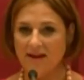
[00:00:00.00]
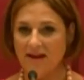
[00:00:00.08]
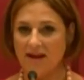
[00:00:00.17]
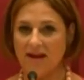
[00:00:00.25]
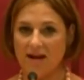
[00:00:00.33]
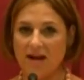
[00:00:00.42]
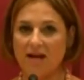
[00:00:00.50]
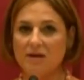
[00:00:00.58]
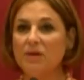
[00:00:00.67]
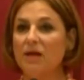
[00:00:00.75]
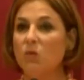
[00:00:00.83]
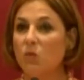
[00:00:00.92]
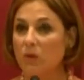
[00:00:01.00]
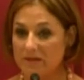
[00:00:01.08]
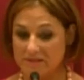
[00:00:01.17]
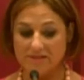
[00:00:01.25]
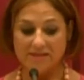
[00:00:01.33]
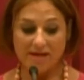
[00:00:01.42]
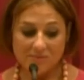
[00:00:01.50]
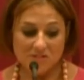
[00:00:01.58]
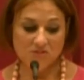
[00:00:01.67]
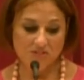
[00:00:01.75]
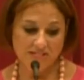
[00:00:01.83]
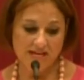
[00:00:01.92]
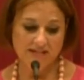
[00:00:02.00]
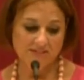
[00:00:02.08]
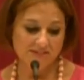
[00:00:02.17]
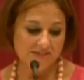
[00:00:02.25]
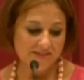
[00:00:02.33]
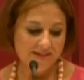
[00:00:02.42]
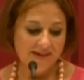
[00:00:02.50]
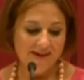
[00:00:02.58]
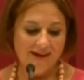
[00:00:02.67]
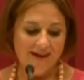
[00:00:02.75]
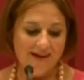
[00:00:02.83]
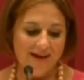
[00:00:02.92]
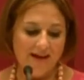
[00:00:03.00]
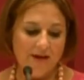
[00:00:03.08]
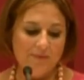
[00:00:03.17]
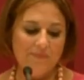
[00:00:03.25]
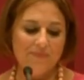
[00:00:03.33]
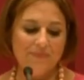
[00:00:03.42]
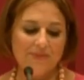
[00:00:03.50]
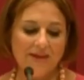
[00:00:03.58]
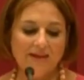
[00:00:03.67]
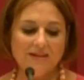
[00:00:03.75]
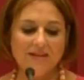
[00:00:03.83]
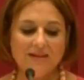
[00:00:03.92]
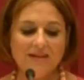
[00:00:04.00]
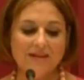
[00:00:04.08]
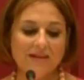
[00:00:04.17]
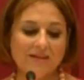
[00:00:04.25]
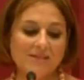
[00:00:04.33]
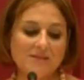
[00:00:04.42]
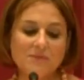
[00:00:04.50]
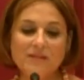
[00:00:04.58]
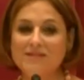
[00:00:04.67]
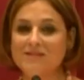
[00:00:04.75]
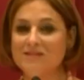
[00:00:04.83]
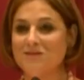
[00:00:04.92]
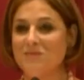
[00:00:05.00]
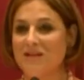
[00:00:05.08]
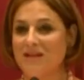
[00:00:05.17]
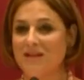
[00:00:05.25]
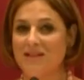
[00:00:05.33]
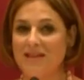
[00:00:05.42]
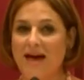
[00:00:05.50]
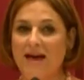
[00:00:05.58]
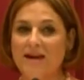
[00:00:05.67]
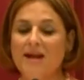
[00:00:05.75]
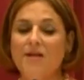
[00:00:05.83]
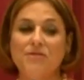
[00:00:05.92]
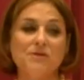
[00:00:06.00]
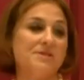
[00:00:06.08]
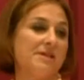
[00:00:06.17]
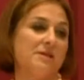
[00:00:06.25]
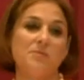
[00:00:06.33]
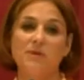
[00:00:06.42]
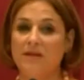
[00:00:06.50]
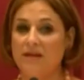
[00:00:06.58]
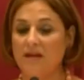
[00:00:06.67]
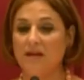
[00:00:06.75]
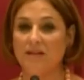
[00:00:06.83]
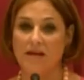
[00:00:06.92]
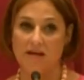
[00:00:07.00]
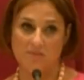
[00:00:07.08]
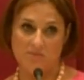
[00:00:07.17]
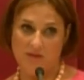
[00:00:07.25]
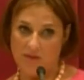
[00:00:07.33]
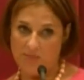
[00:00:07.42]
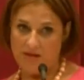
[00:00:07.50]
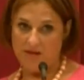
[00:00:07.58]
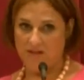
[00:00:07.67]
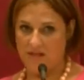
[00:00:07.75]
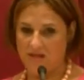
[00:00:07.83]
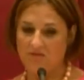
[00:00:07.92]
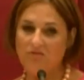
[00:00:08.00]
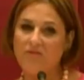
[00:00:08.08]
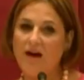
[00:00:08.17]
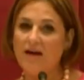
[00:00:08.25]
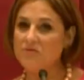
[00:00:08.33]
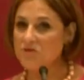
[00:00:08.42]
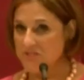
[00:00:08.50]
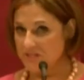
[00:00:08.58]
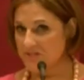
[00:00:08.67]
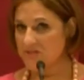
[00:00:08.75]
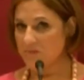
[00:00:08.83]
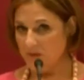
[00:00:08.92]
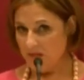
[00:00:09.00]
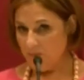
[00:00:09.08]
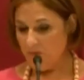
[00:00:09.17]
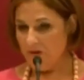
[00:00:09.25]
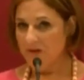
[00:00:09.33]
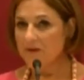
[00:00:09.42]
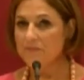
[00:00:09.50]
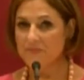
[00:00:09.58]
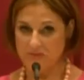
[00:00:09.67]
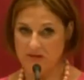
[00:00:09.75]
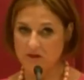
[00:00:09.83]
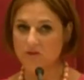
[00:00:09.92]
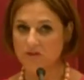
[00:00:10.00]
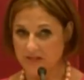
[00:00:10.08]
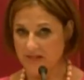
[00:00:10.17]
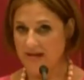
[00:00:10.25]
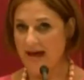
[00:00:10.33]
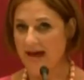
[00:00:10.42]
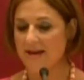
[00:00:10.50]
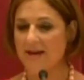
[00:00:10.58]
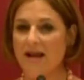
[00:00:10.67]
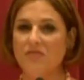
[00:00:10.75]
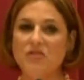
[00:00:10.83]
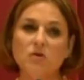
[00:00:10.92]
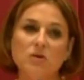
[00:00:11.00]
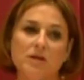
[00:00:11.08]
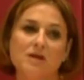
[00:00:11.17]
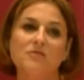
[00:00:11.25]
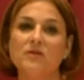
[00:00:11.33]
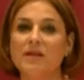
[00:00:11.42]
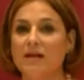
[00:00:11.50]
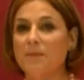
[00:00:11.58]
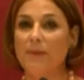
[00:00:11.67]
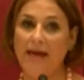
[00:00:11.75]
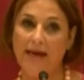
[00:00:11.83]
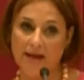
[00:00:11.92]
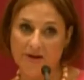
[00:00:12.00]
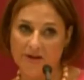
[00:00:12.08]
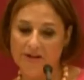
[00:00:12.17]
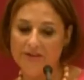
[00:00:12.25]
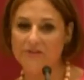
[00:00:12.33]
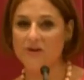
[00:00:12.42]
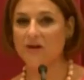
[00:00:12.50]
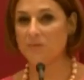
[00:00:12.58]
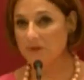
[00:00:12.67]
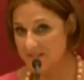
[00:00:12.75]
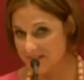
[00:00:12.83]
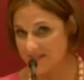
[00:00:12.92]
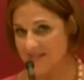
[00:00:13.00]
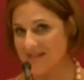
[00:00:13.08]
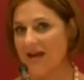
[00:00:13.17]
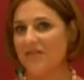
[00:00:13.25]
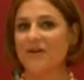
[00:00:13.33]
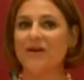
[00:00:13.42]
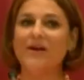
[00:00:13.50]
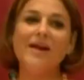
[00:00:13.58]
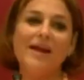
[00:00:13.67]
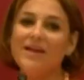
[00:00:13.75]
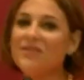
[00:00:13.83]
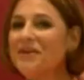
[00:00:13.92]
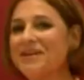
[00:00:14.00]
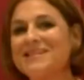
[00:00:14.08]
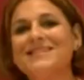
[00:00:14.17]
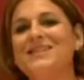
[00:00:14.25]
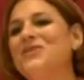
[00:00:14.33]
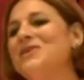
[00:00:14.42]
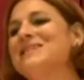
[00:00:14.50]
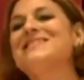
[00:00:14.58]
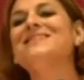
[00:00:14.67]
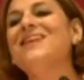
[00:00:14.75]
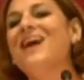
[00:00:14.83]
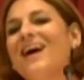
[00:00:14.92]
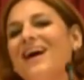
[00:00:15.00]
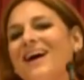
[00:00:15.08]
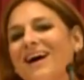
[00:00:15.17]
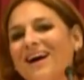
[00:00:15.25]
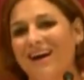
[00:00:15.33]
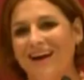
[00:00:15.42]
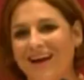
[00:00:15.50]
And I am like, what is a chemistry test? Um, And he explains to me that there's gonna be like maybe like five or six people that they are looking at, and they're looking for like a panel, and they're gonna put us together, and they're gonna see who gets along.